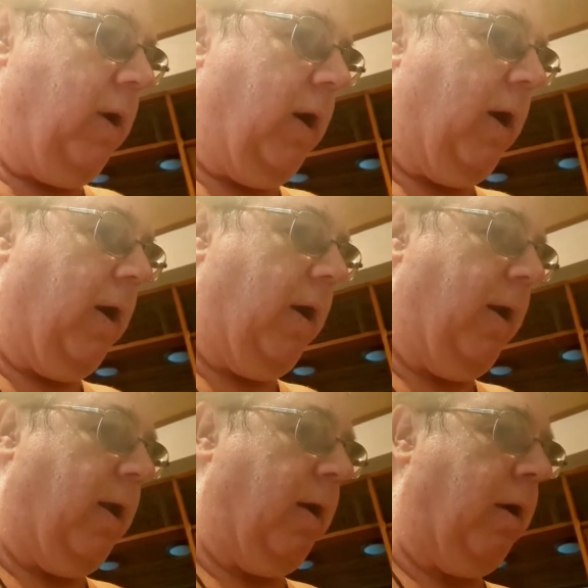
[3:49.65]

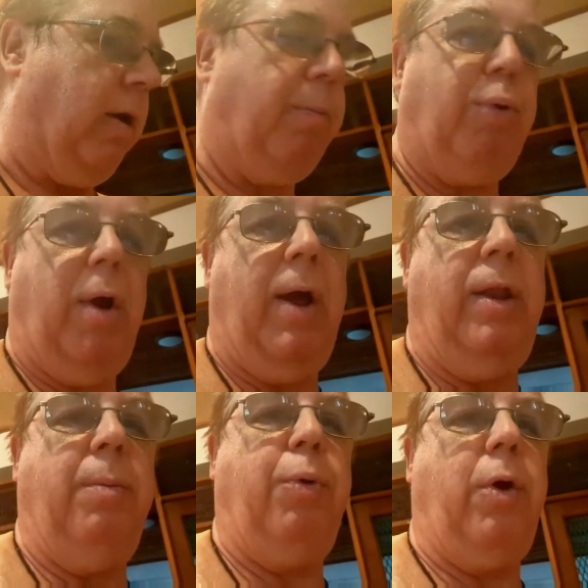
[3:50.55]
And I'm going to
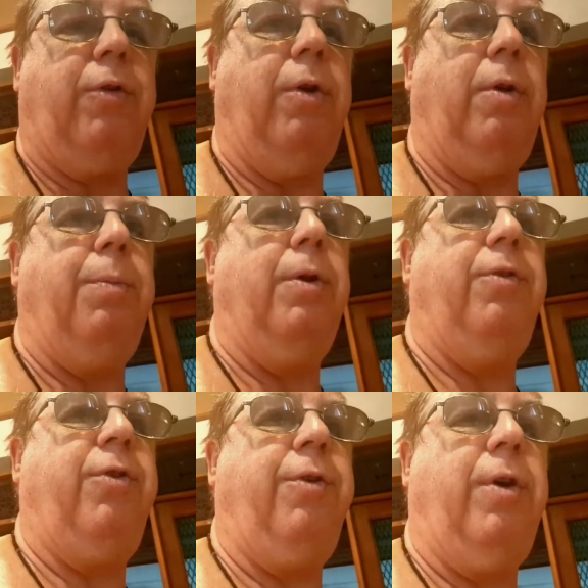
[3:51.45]
brine the pork shoulder, put
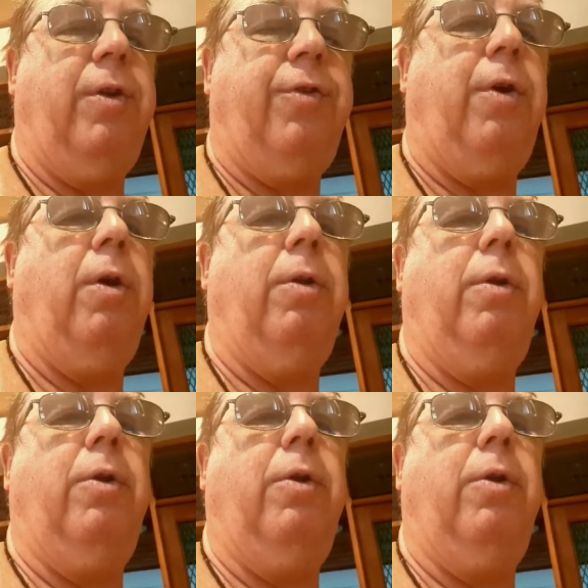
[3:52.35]
salt,